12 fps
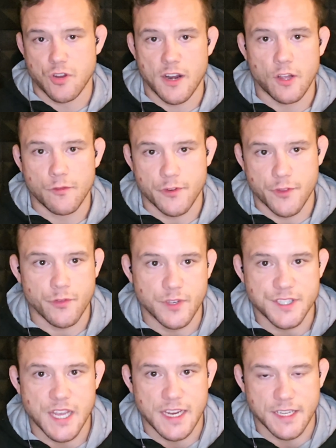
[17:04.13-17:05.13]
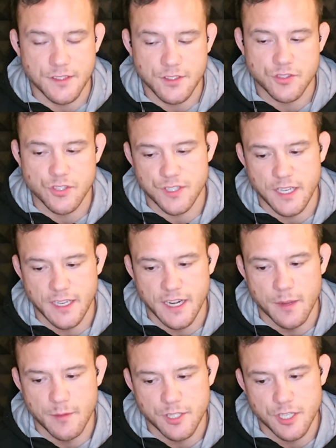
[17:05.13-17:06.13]
are held for 3 seconds, just like in
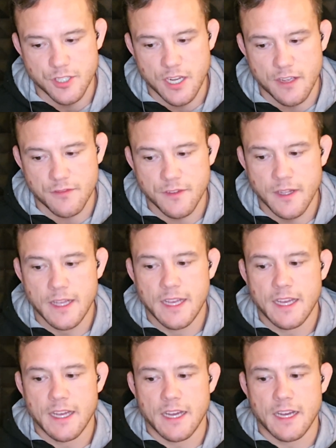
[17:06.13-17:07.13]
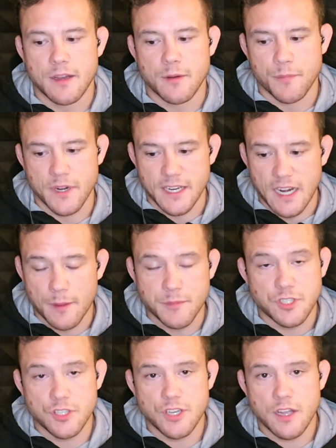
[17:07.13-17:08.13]
IBJJF. But in
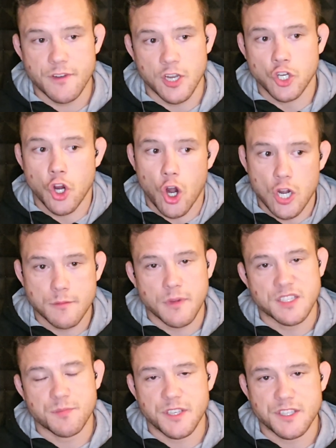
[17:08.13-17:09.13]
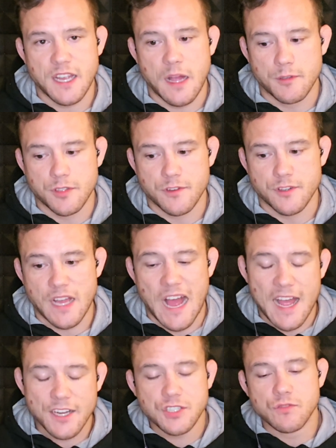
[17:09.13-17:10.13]
IBJJF, a guard must be established first.
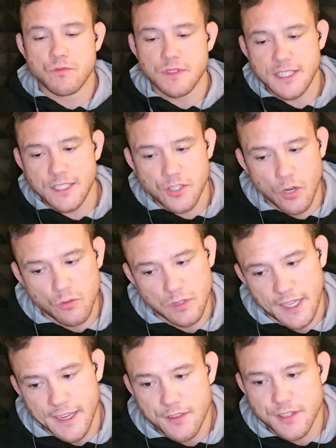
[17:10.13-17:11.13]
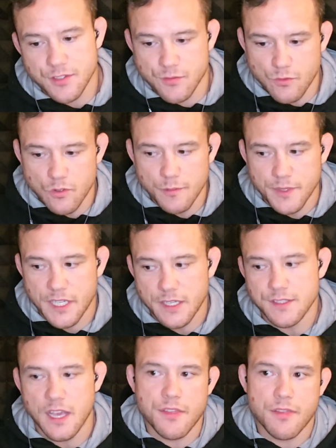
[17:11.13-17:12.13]
I actually really don't like this rule
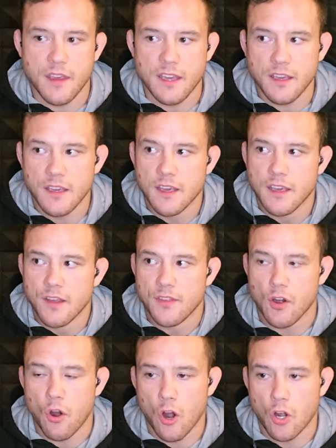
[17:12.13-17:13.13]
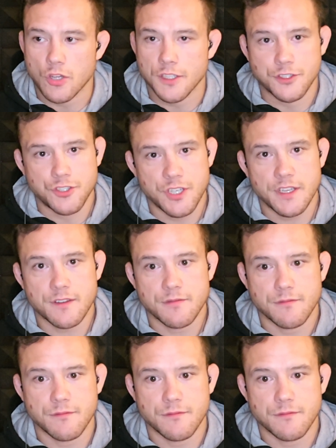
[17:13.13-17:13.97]
because I think there are legit